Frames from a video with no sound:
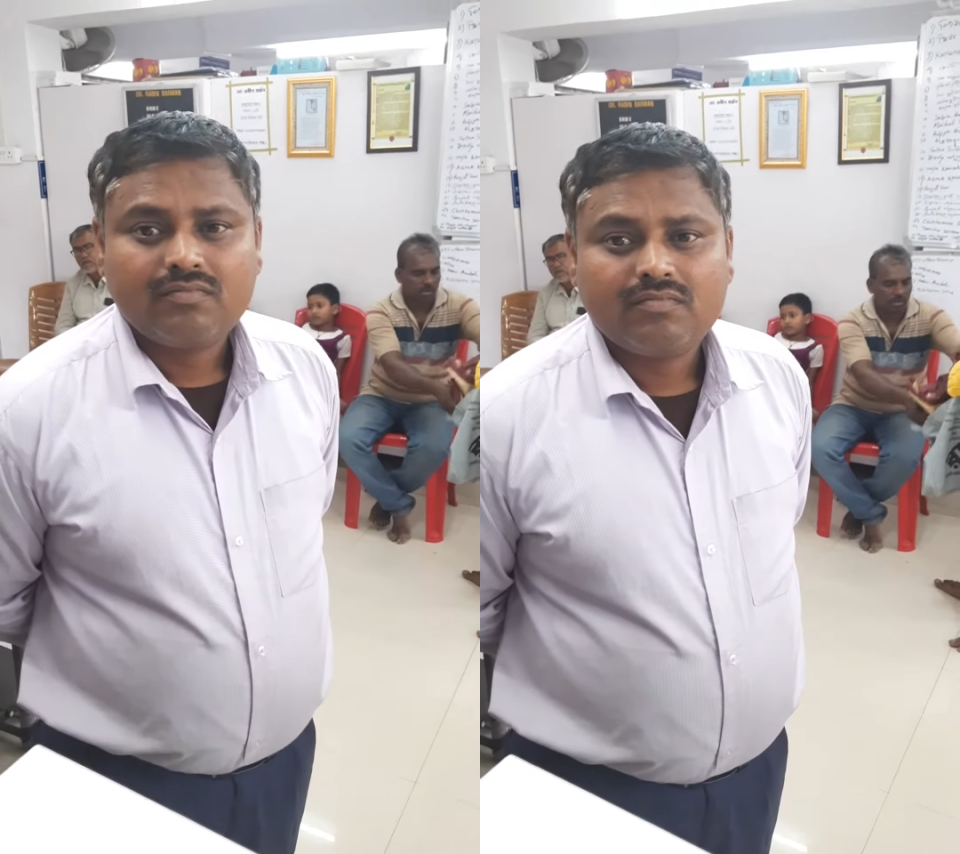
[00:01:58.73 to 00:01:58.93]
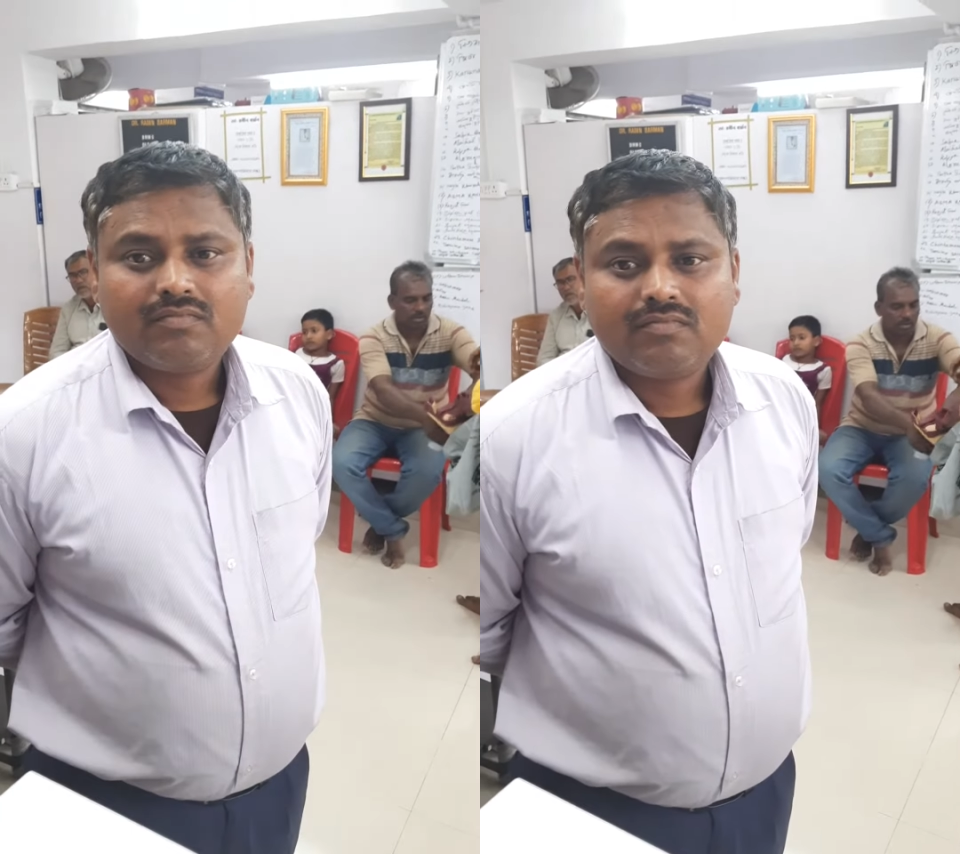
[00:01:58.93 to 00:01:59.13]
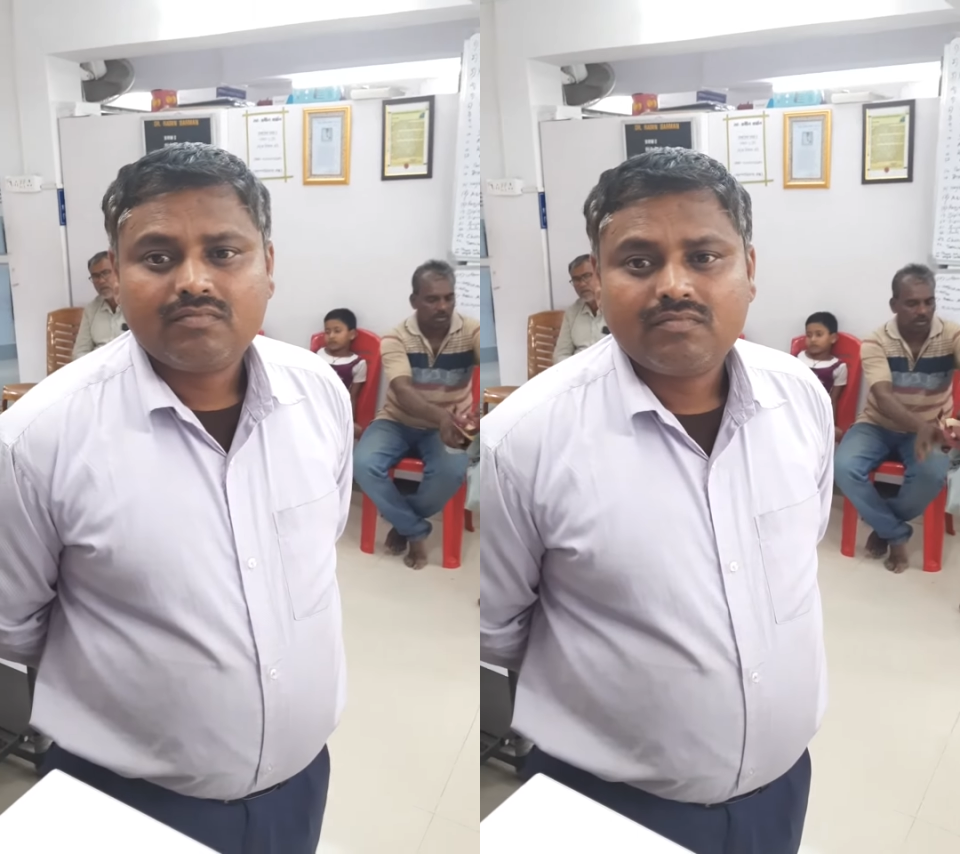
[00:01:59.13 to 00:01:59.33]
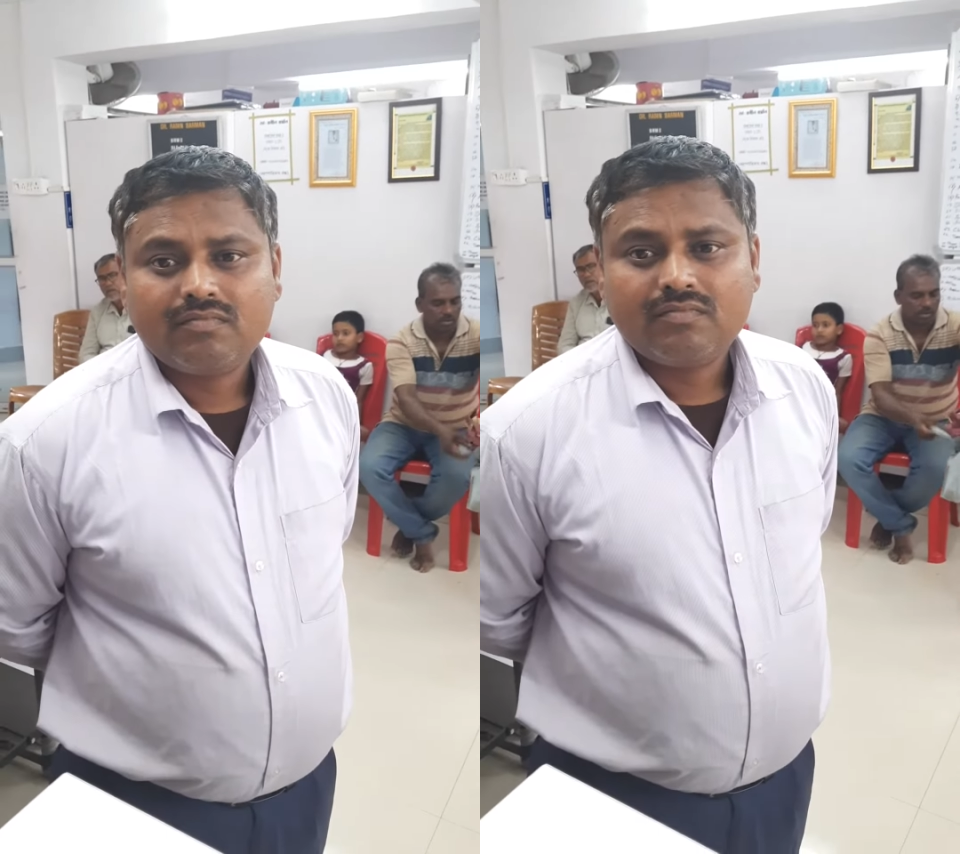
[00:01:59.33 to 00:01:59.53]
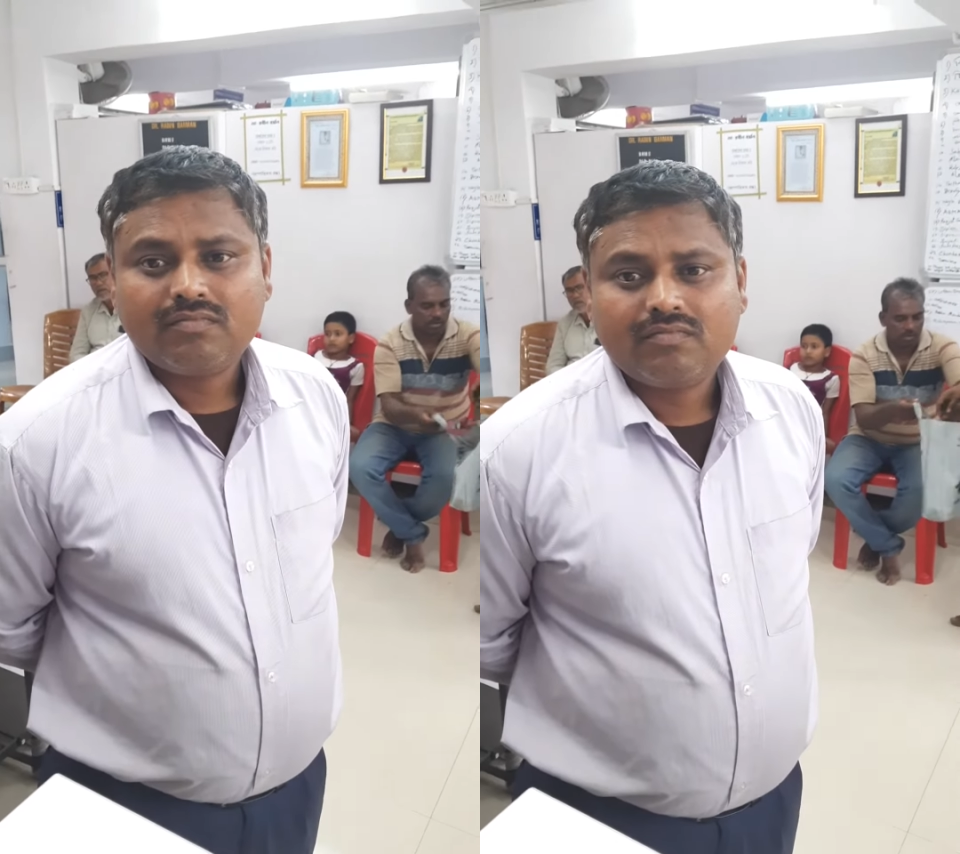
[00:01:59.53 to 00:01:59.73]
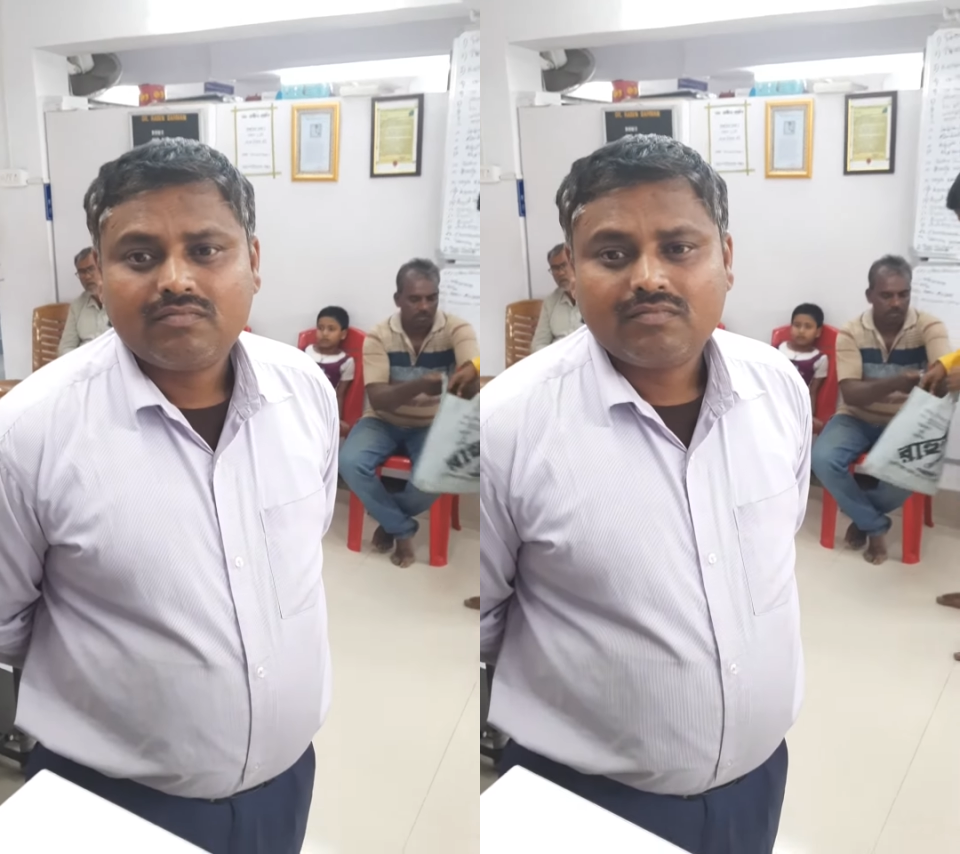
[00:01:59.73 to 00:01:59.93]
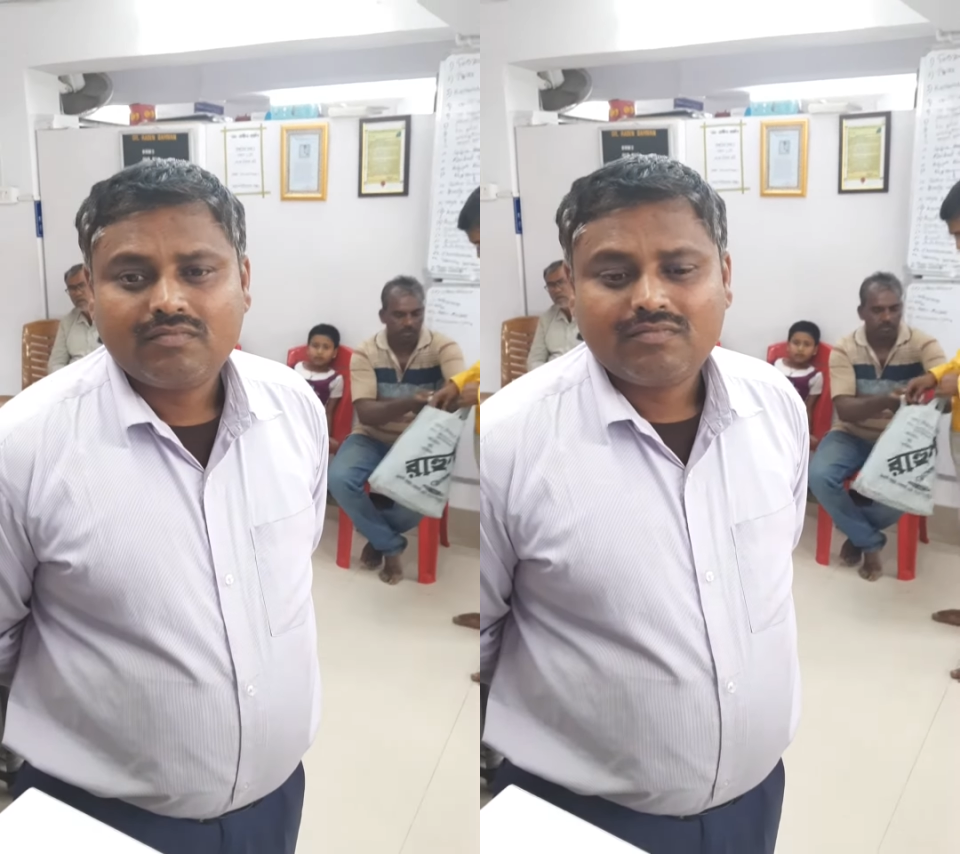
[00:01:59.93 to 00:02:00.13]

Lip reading: ab Bangla nahi janta